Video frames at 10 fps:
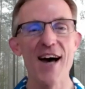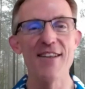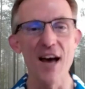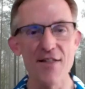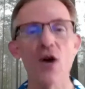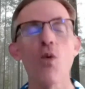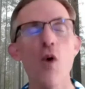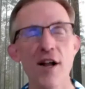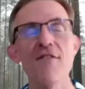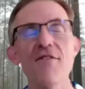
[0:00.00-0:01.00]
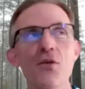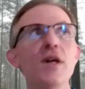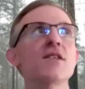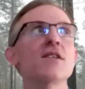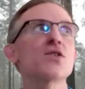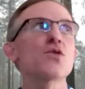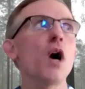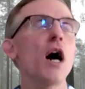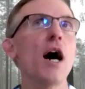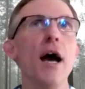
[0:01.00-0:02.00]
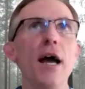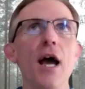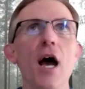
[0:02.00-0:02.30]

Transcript: And I think one of the reasons why